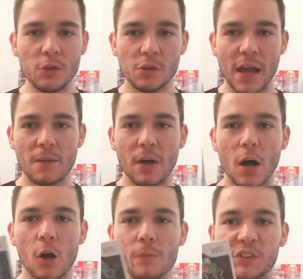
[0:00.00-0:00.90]
U game
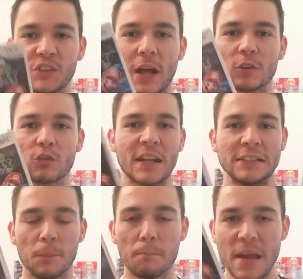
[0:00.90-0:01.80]
I own, the soundtrack
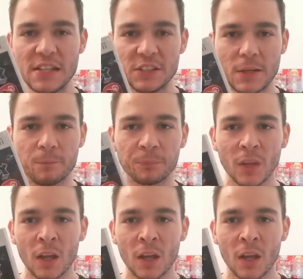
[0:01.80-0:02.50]
is amazing.